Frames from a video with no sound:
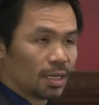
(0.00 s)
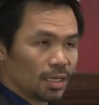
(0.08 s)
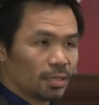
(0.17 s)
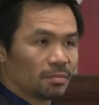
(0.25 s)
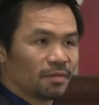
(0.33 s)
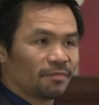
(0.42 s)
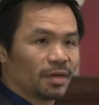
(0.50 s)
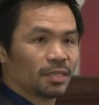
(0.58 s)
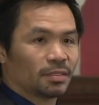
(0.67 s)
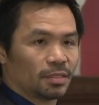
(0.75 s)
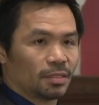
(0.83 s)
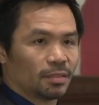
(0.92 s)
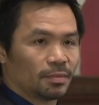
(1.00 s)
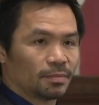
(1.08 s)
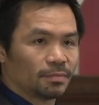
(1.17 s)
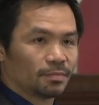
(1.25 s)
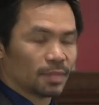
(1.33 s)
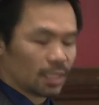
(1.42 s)
I am a fighter,
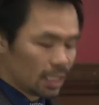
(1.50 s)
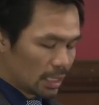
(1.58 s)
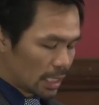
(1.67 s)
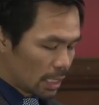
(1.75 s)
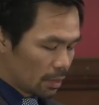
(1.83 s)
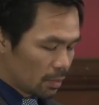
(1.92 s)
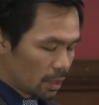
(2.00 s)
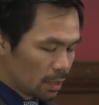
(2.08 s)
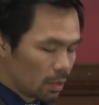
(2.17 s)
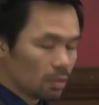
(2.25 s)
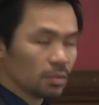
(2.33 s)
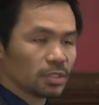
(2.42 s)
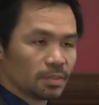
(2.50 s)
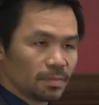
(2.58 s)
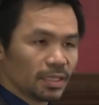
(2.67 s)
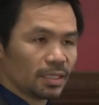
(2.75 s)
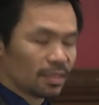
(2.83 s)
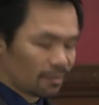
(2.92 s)
and I will always
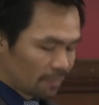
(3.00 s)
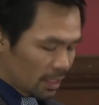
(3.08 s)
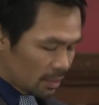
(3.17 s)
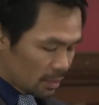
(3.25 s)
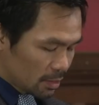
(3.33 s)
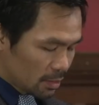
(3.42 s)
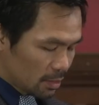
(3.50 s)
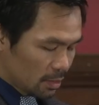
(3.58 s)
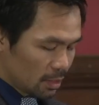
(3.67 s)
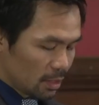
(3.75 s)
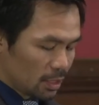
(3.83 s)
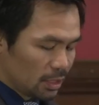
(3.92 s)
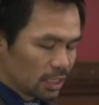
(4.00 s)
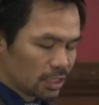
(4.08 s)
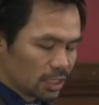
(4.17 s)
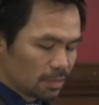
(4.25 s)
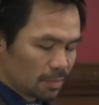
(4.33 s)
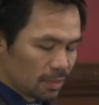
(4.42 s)
be a fighter,
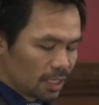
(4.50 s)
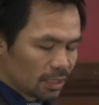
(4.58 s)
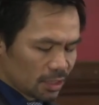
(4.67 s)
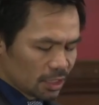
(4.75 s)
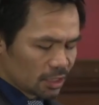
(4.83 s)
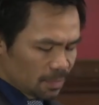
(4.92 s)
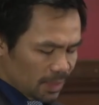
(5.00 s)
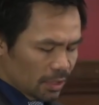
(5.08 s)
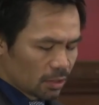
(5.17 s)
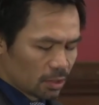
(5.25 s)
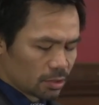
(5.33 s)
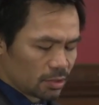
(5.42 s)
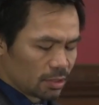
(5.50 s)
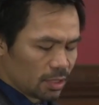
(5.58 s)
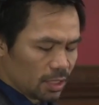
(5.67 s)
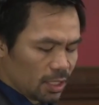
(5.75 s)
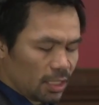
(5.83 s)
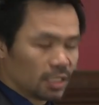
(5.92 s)
not just because
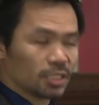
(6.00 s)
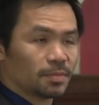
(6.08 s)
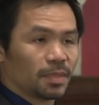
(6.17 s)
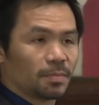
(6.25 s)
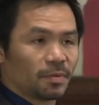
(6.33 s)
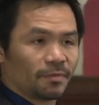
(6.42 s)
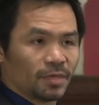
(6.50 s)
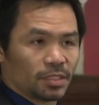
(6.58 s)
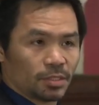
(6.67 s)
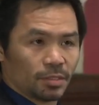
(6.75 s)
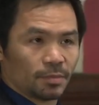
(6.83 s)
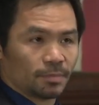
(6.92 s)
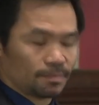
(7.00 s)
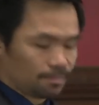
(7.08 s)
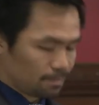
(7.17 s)
it is my profession.